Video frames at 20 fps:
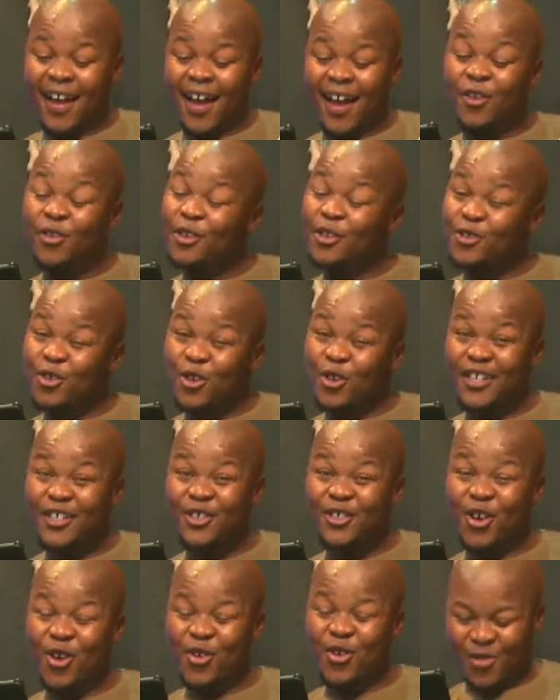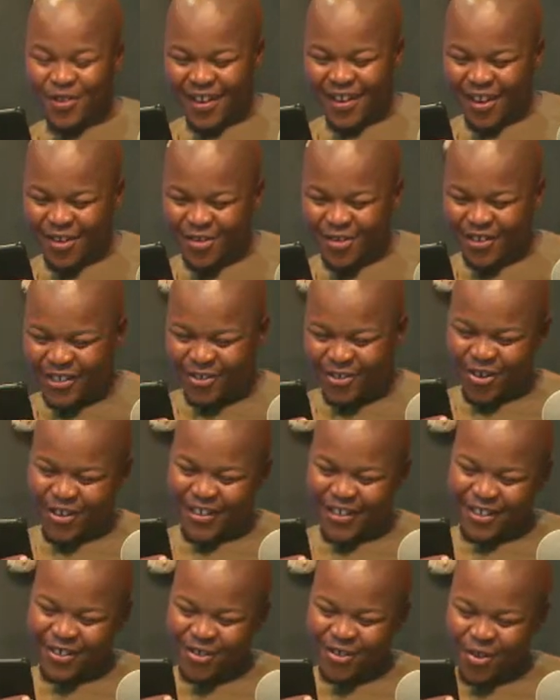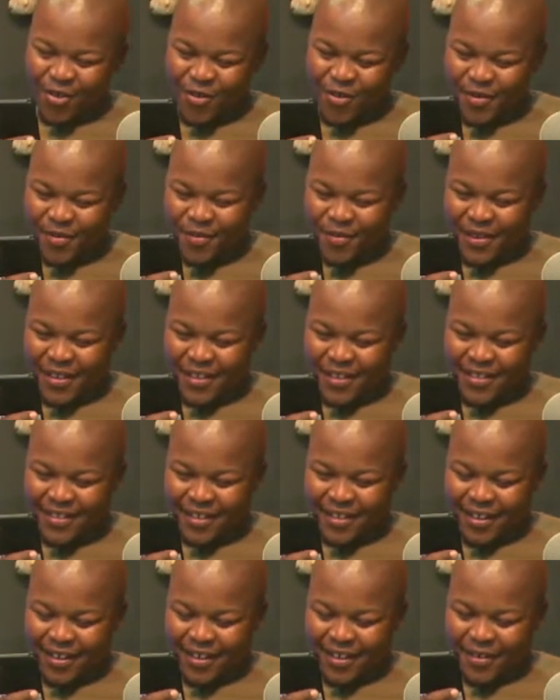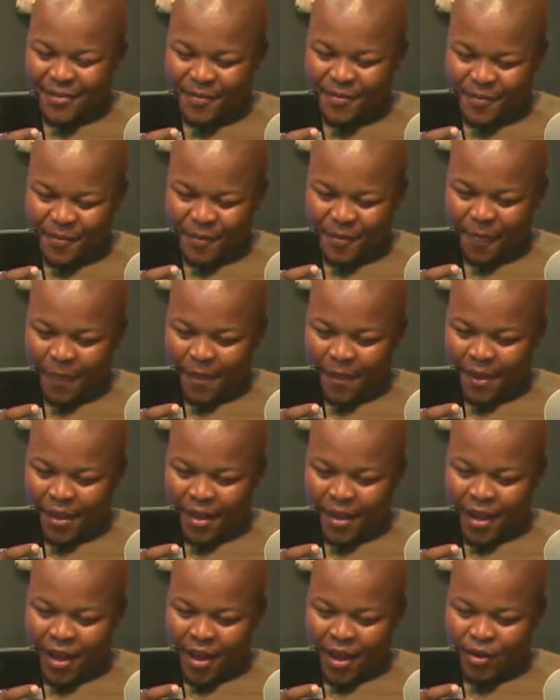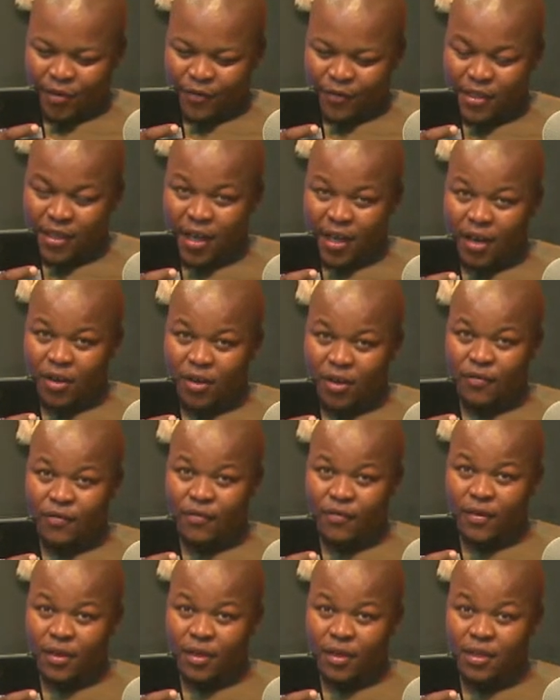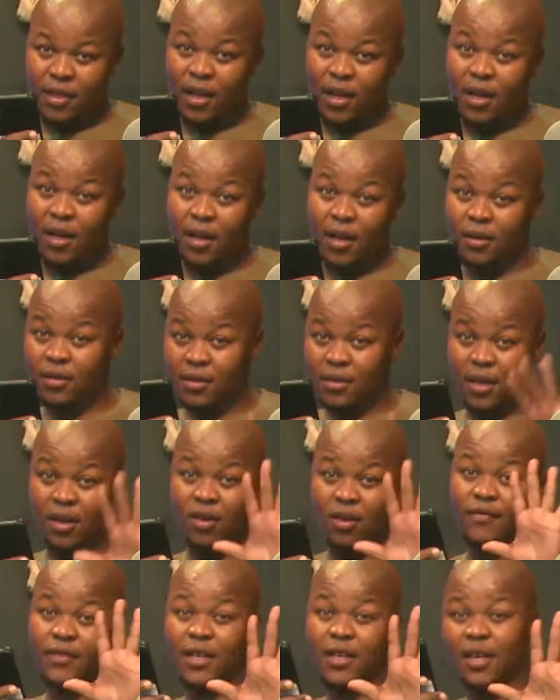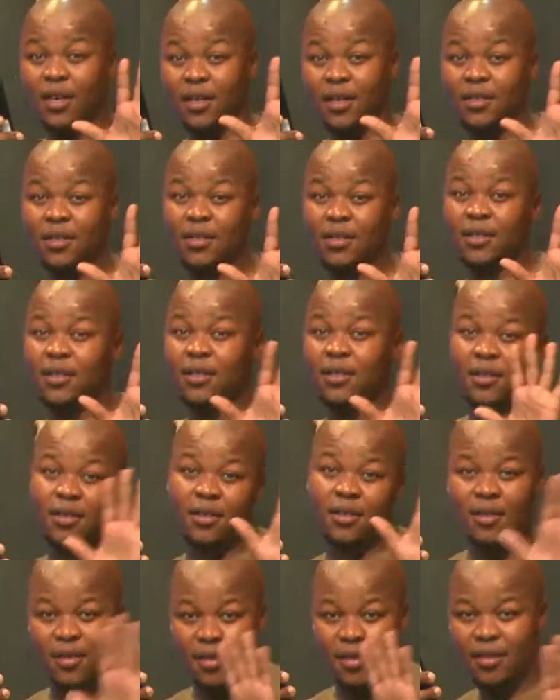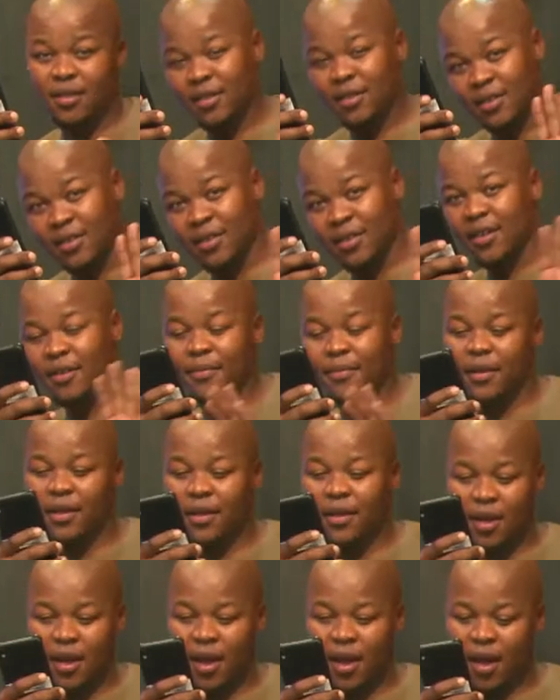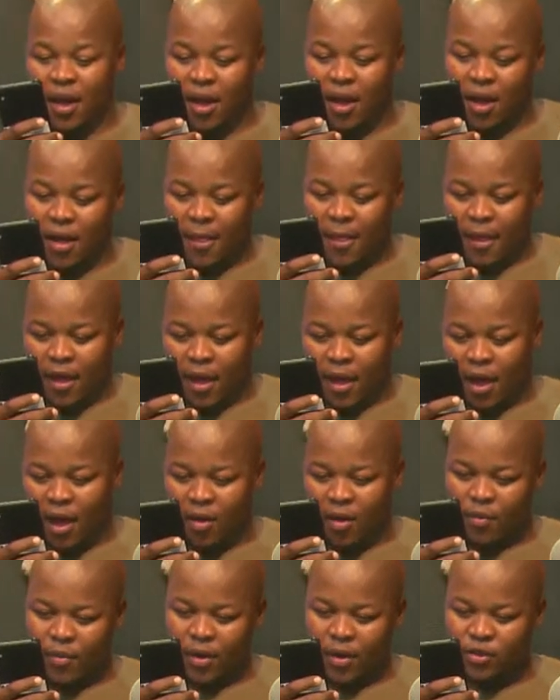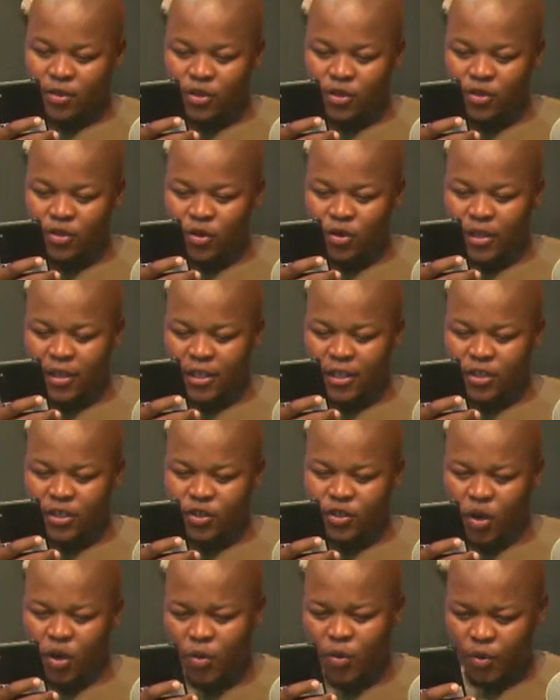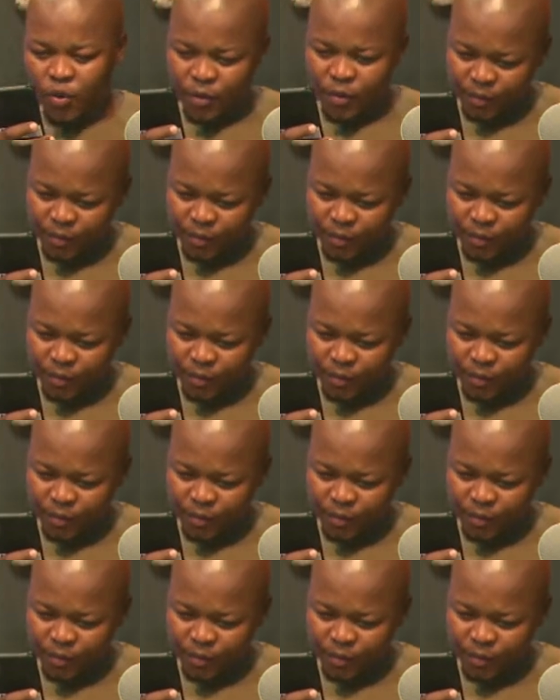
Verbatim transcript: are you enjoying the show? Are you enjoying the show? Please, uh, out of scale of uh, scale scale of ten, just just tell me how much you're enjoying this show.